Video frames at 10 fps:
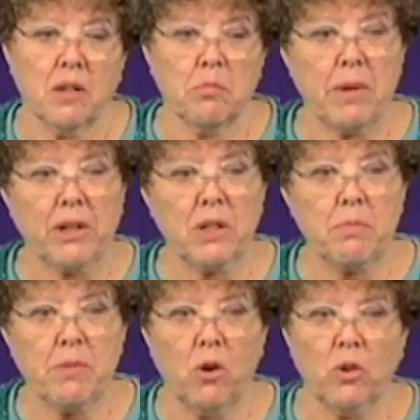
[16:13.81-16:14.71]
Mary
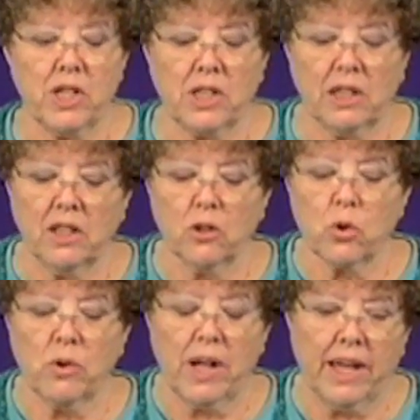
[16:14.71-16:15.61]
mold is a little
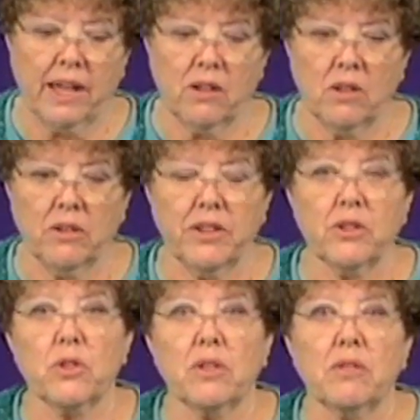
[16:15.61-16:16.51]
triangle.
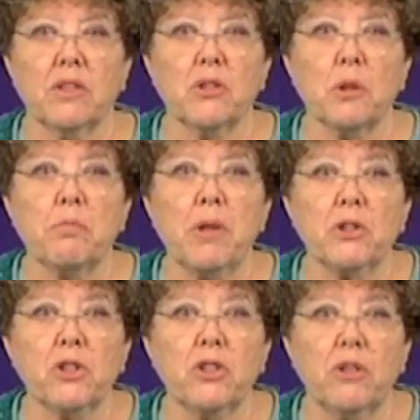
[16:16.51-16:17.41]
There's a
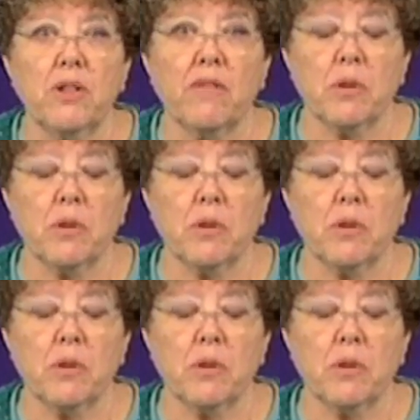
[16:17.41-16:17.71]
multitude of